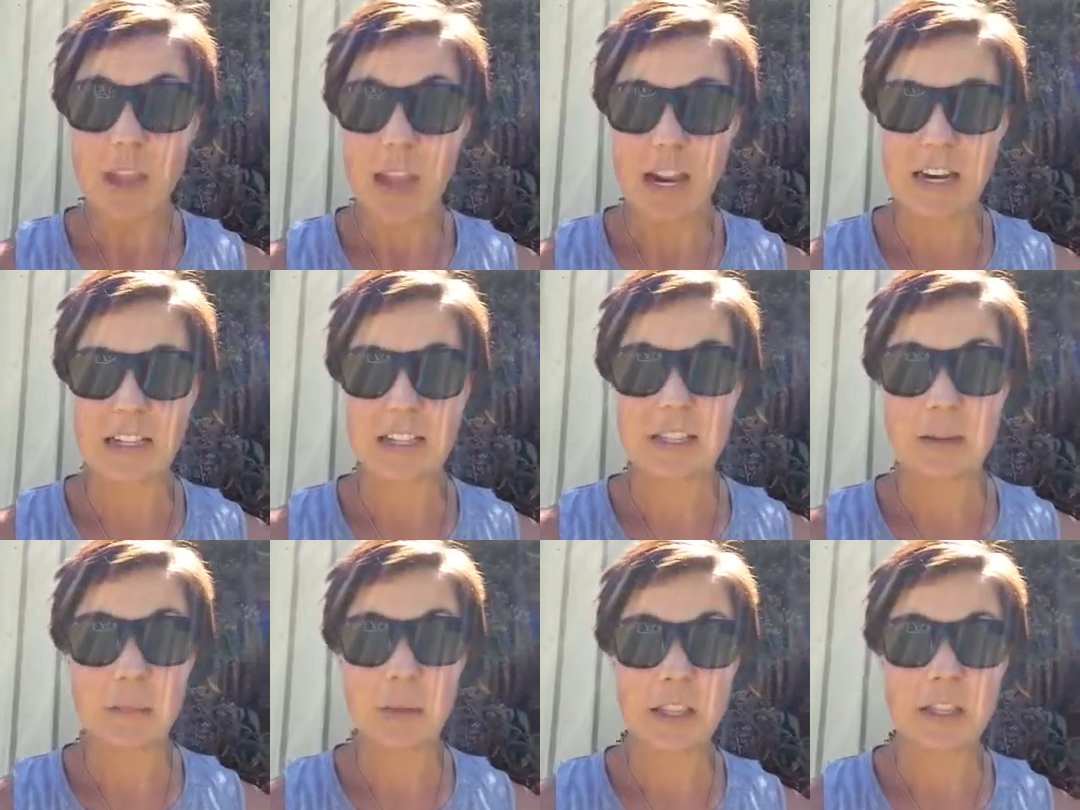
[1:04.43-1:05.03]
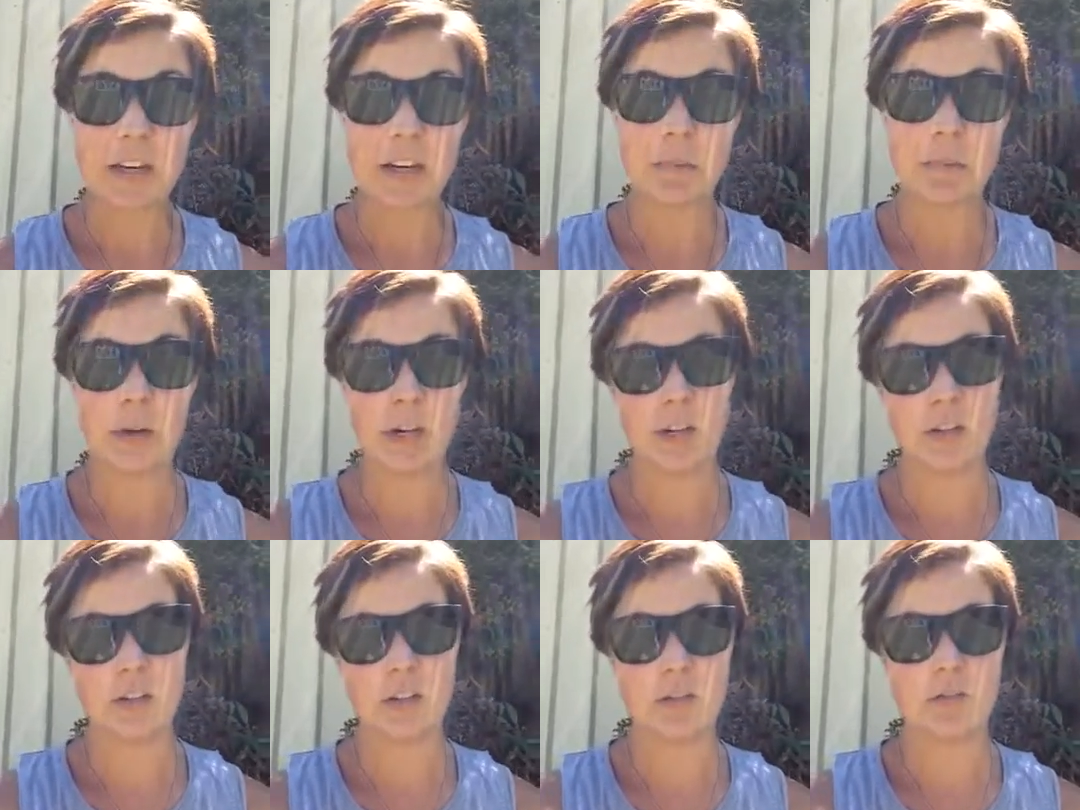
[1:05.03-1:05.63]
And it's something that I'm
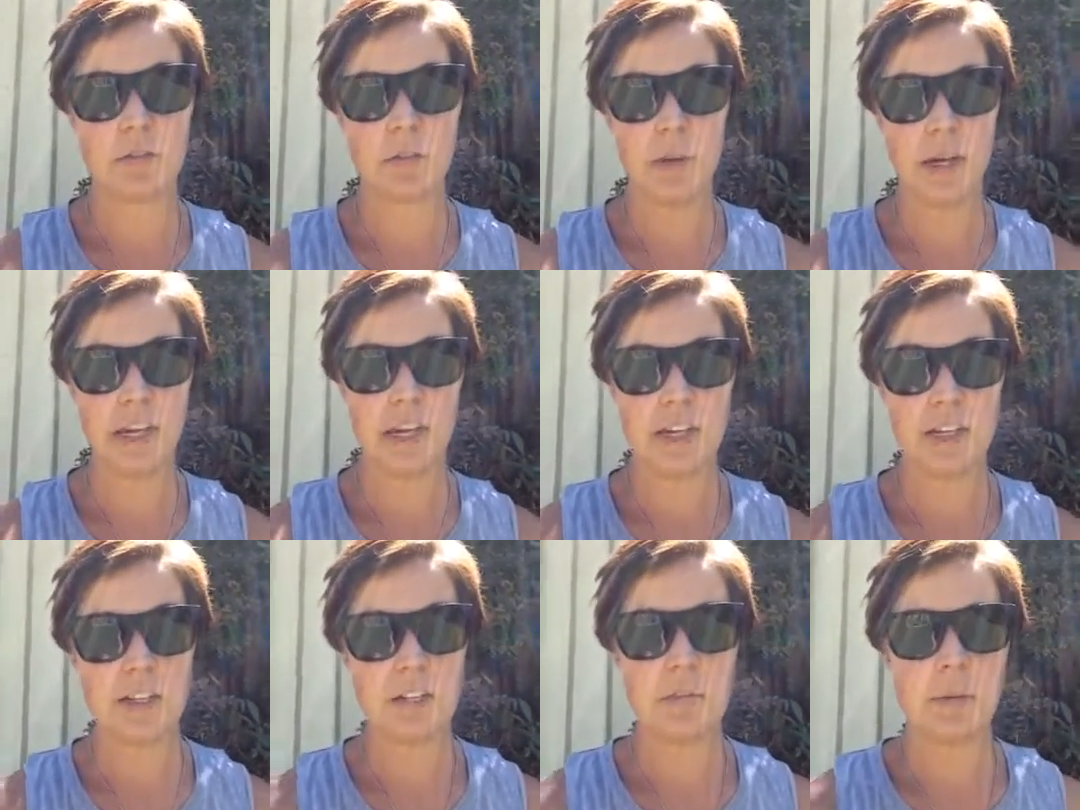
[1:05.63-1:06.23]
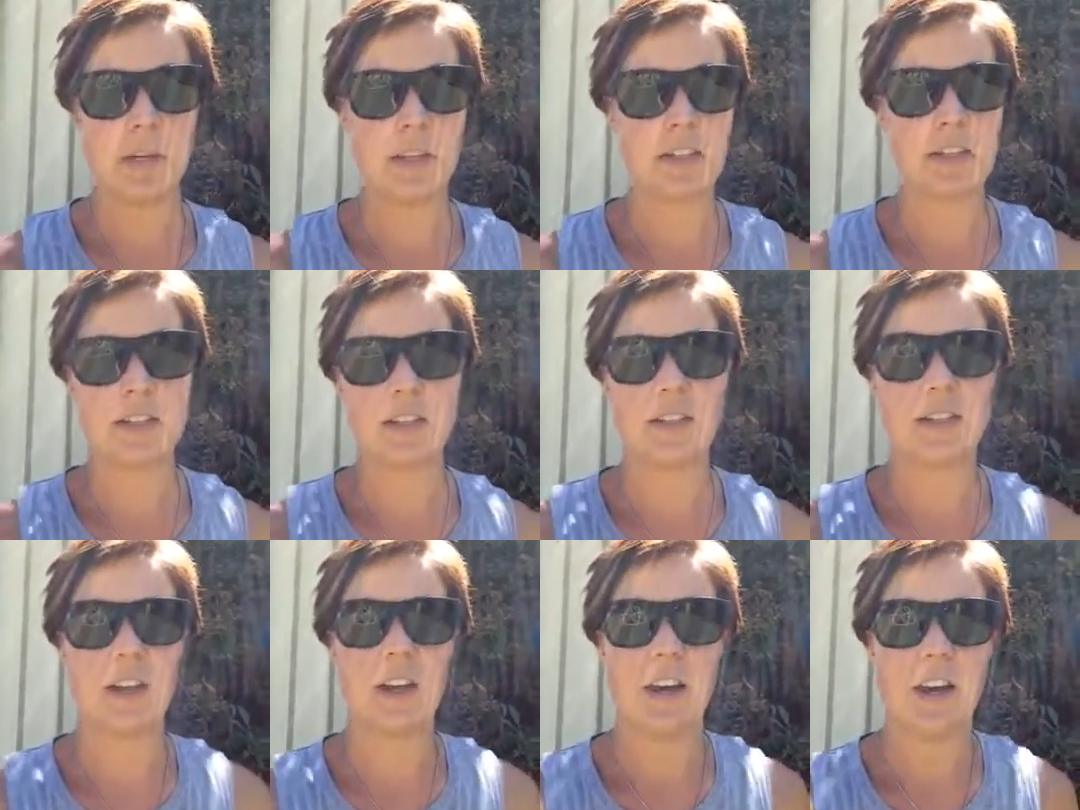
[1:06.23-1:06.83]
going to use for my kids
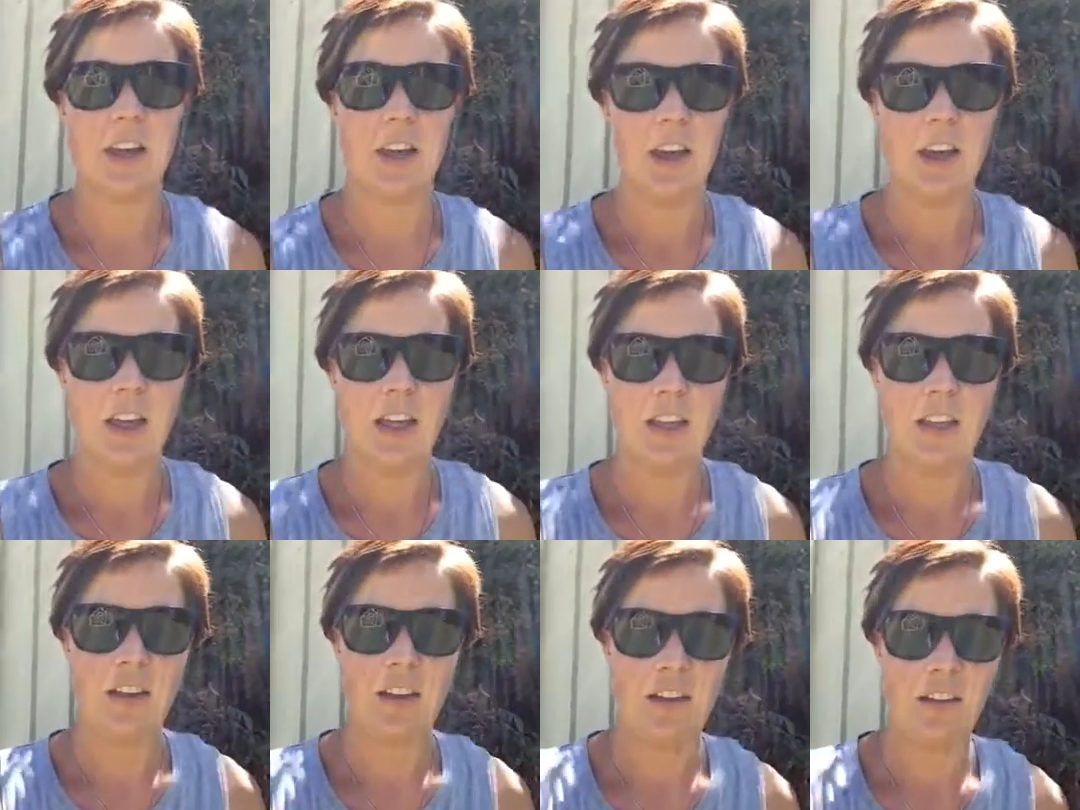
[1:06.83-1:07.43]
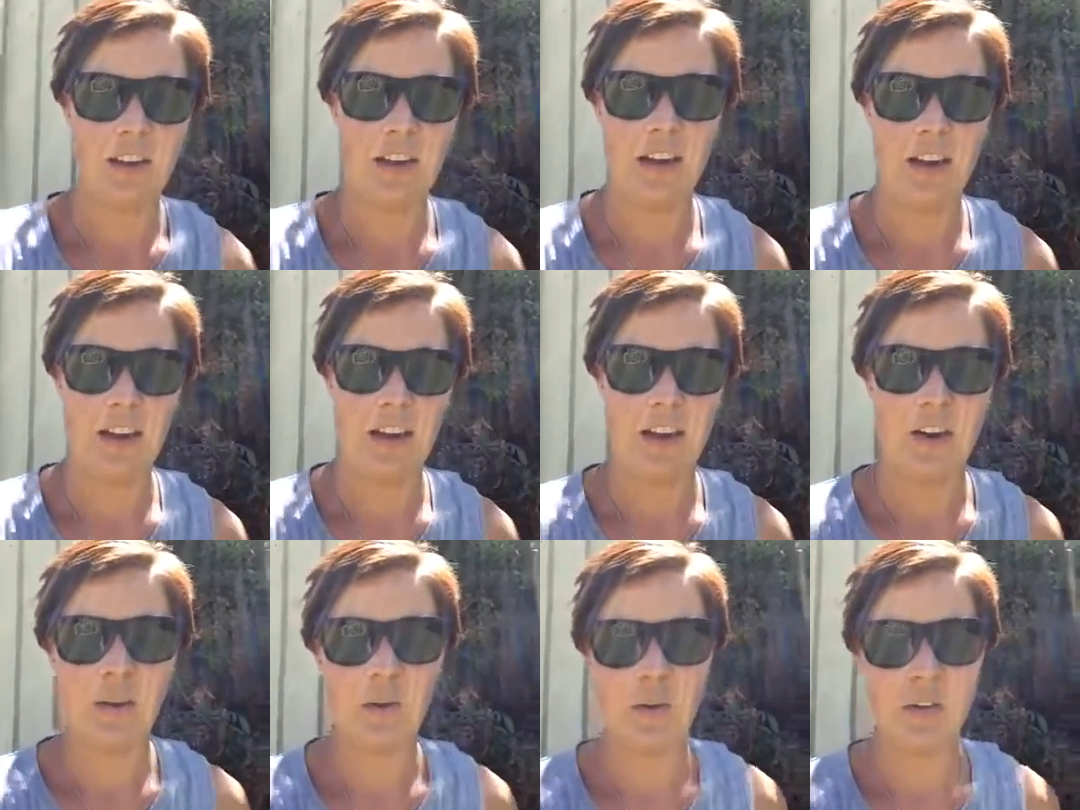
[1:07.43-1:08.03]
because they don't care
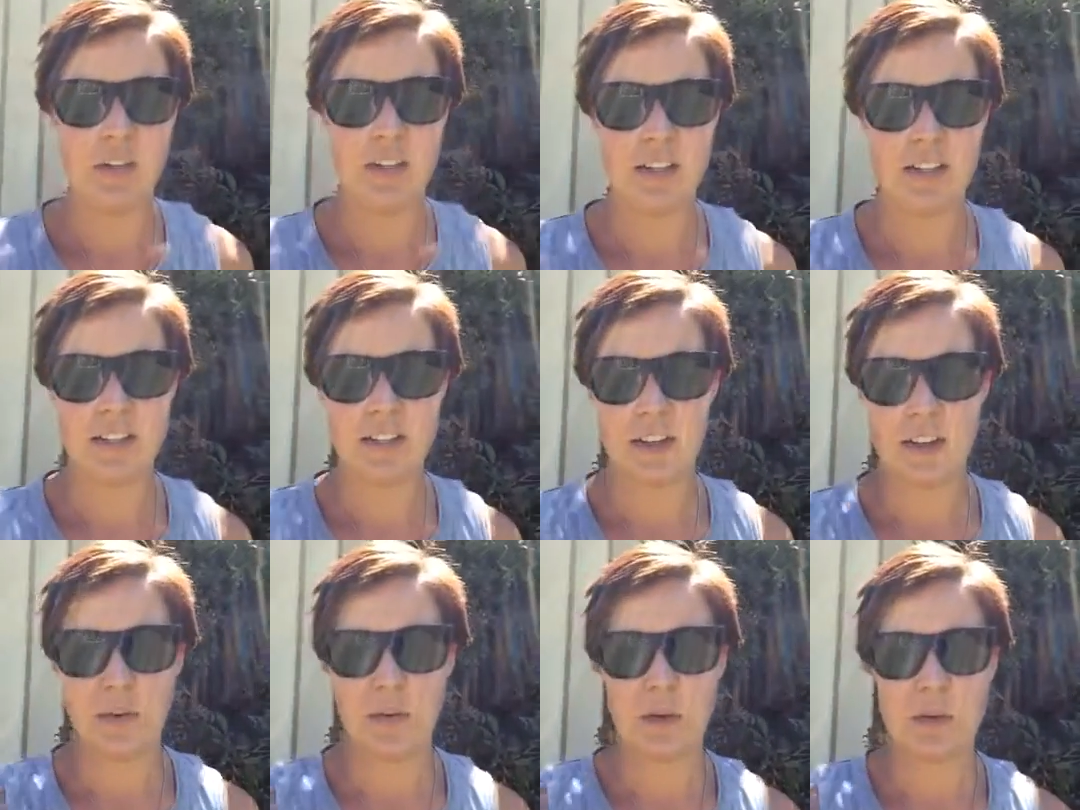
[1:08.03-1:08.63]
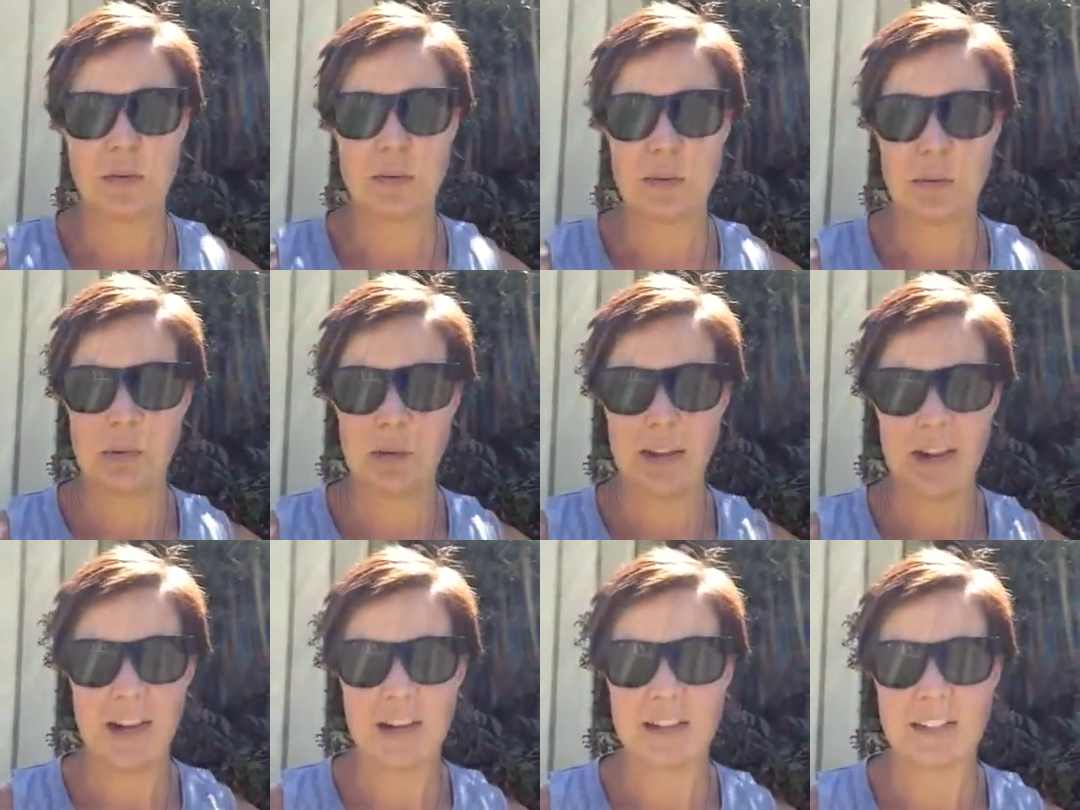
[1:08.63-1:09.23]
how hot it is, they always want to
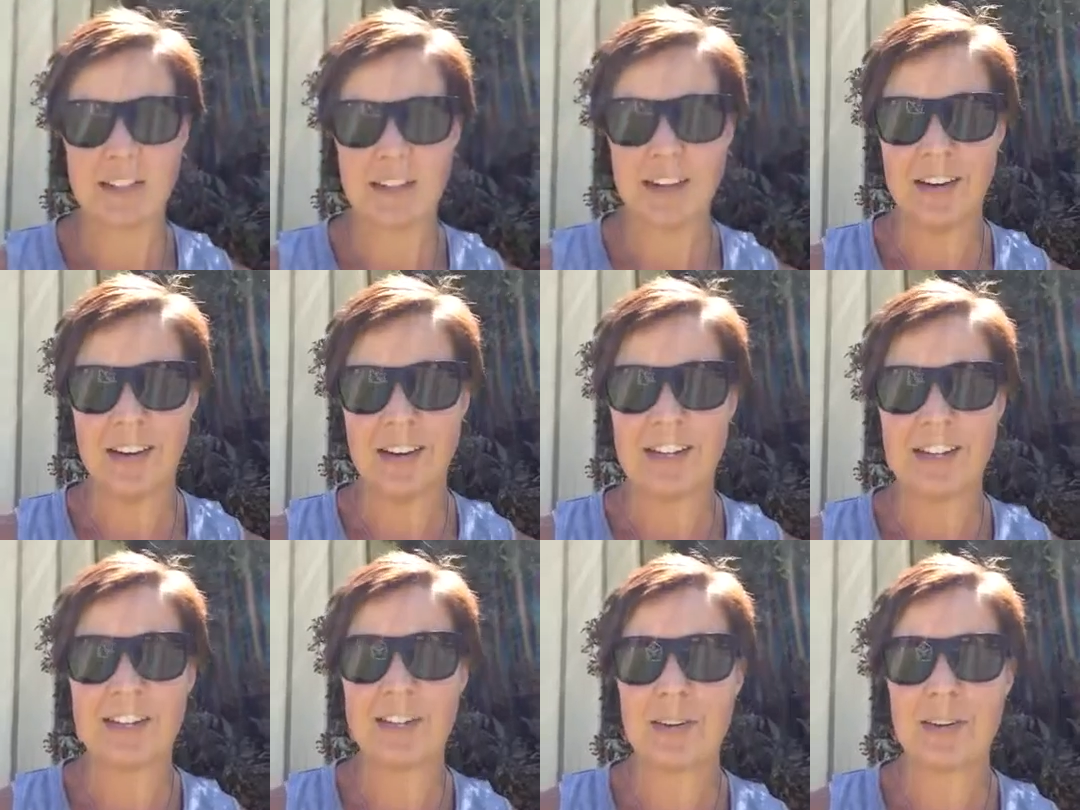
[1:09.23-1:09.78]
play outside.